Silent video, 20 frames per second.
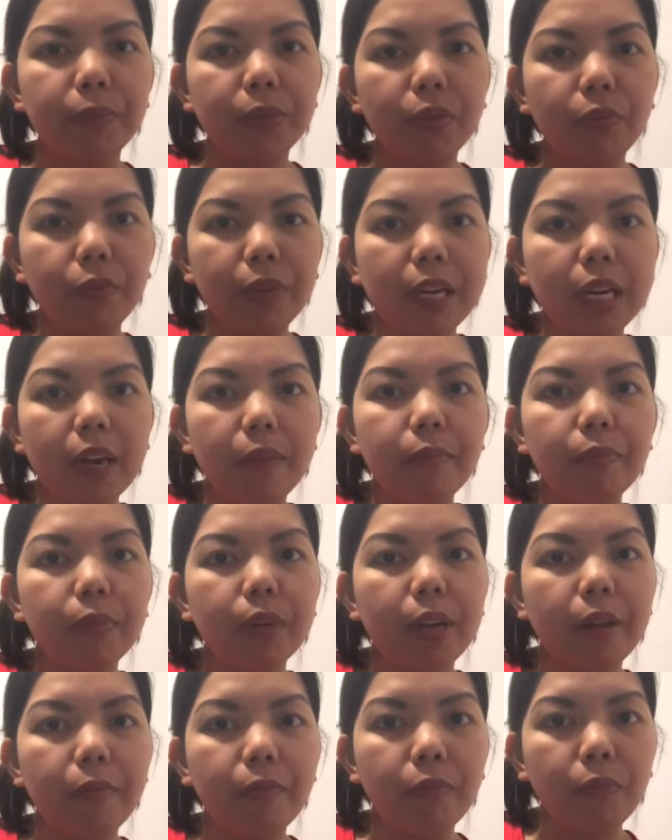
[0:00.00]
fill up
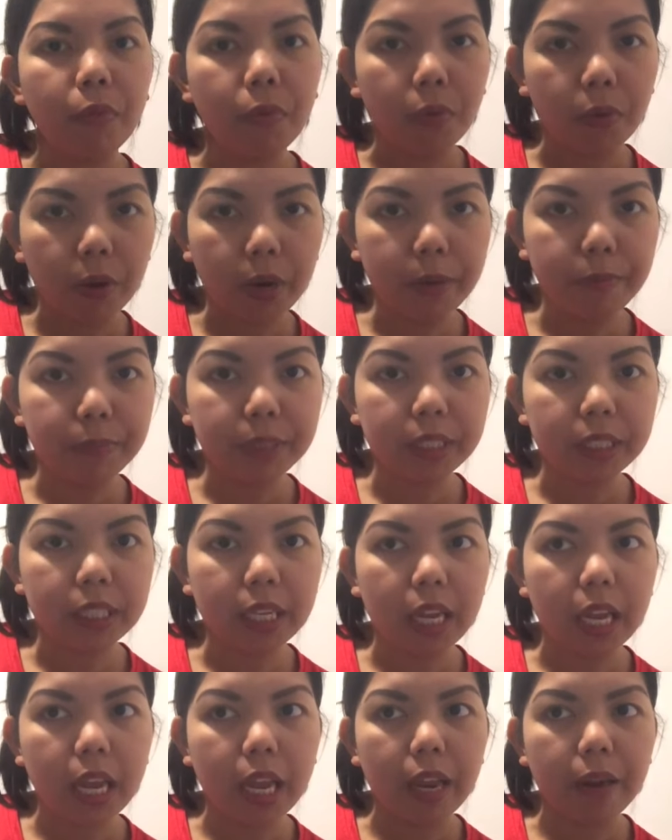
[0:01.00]
my forms,
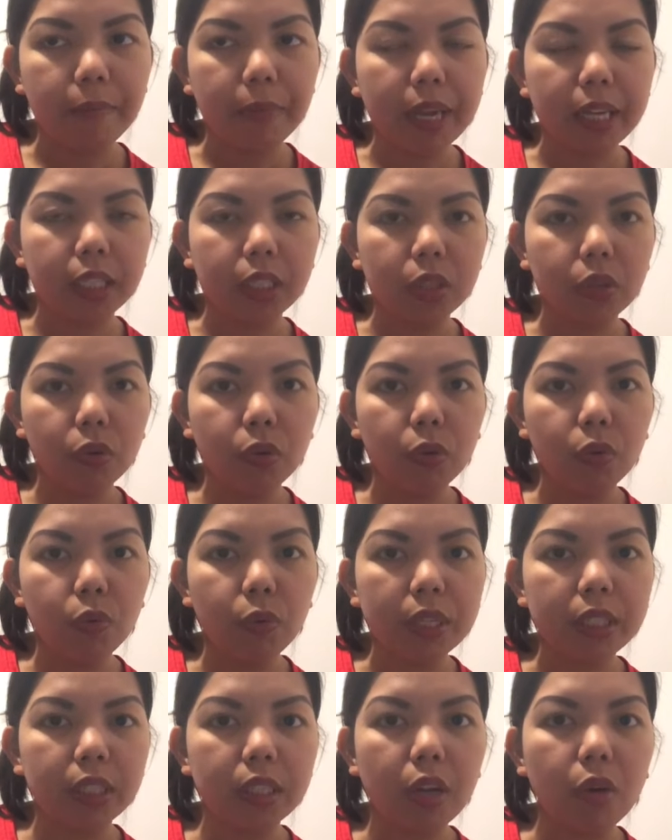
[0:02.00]
and my school
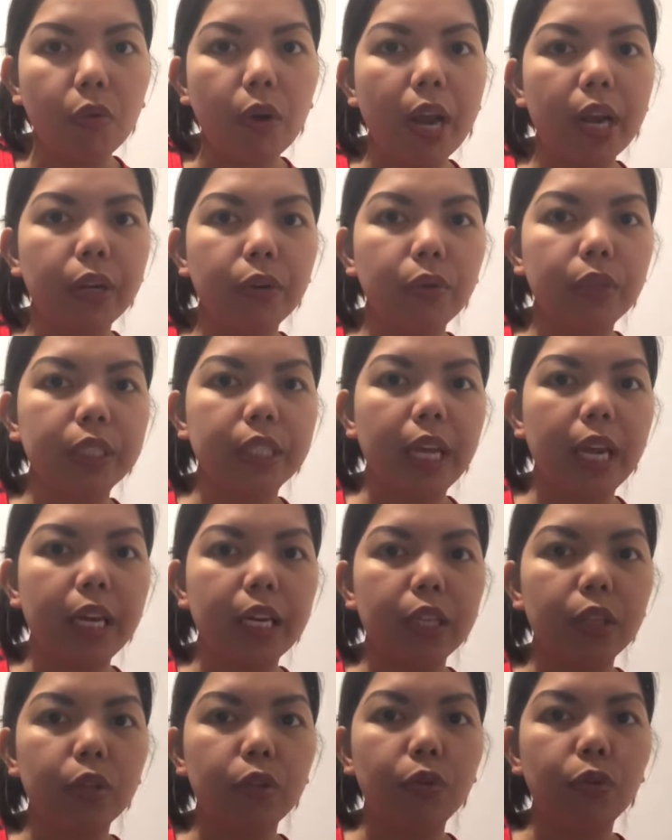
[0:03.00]
was the one to send
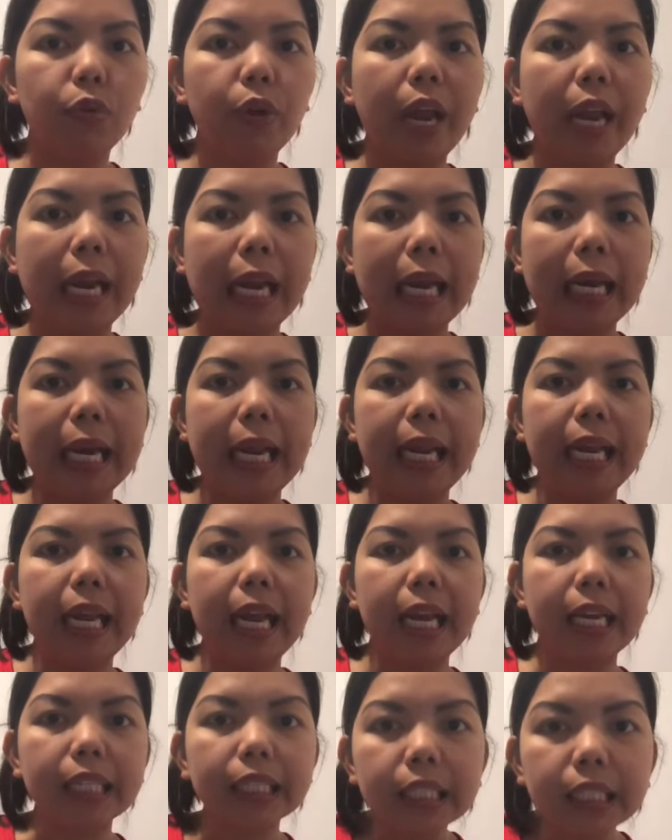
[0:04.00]
it to
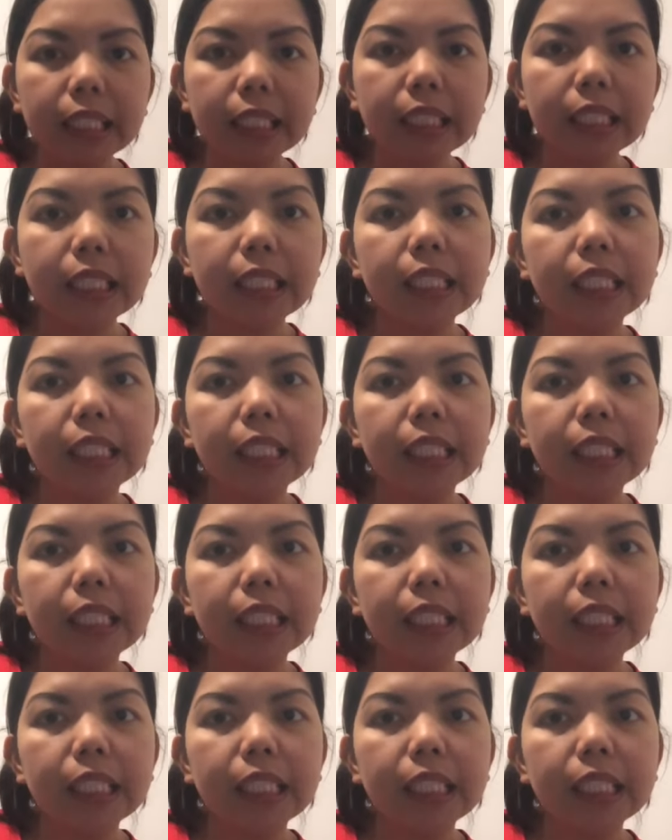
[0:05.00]
NNAS.